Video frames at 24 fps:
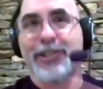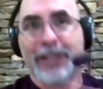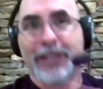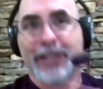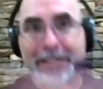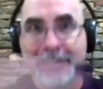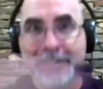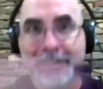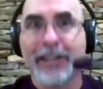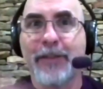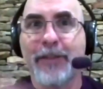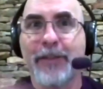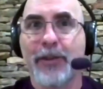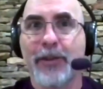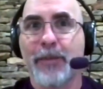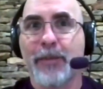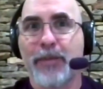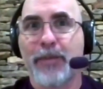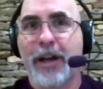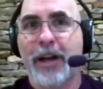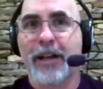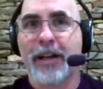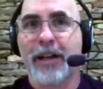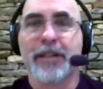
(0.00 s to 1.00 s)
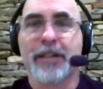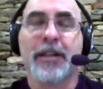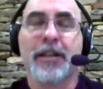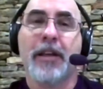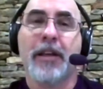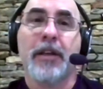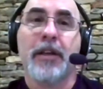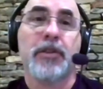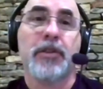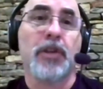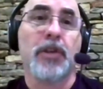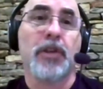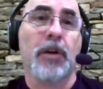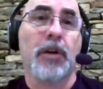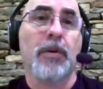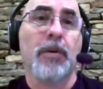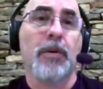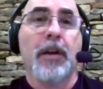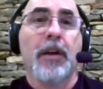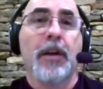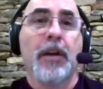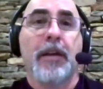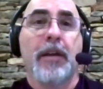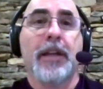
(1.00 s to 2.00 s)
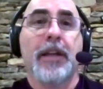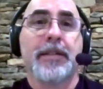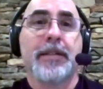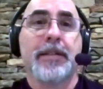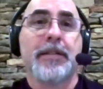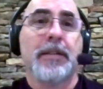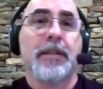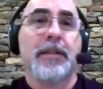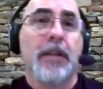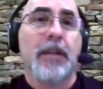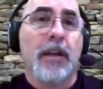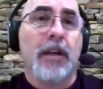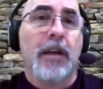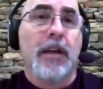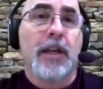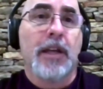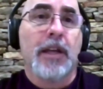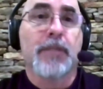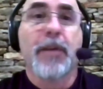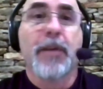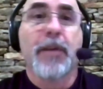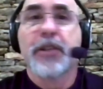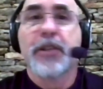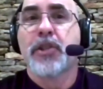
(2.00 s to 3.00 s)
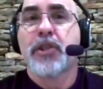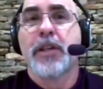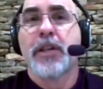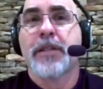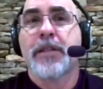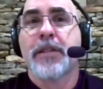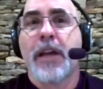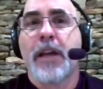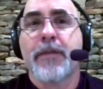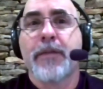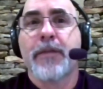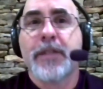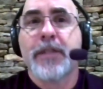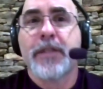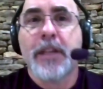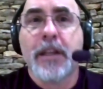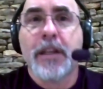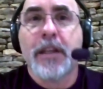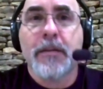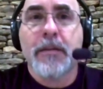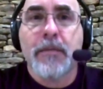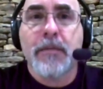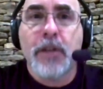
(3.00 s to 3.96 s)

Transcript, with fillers: deliver the product. So it's as much as I've seen,